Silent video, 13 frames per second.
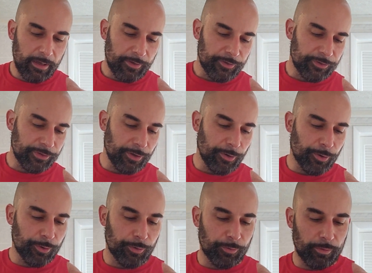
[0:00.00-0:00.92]

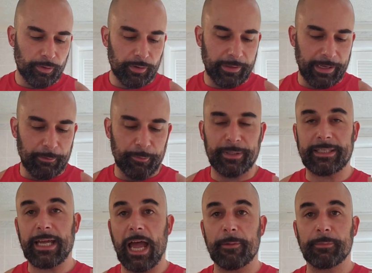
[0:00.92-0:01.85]
So it would be
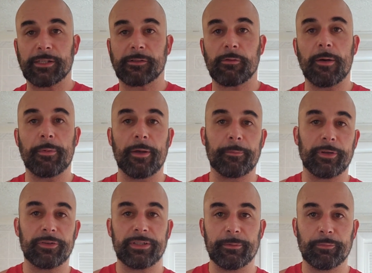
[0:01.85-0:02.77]
time to swap up
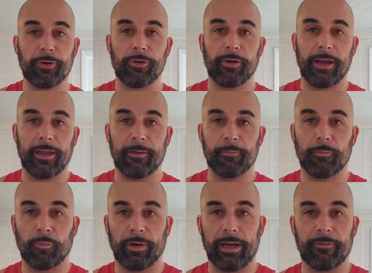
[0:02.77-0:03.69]
your gym
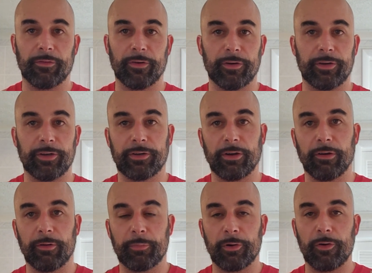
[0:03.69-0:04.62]
program whenever your
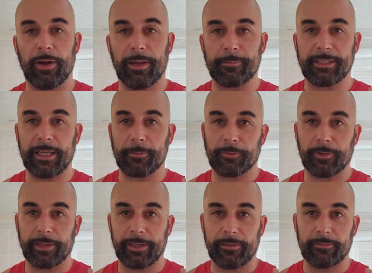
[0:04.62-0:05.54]
current program stops
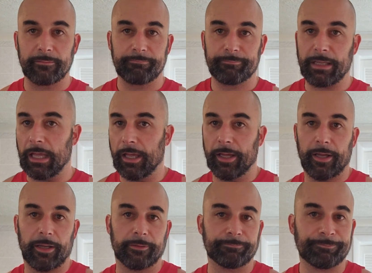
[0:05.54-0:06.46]
working,
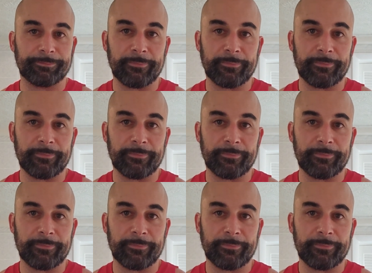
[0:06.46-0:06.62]
or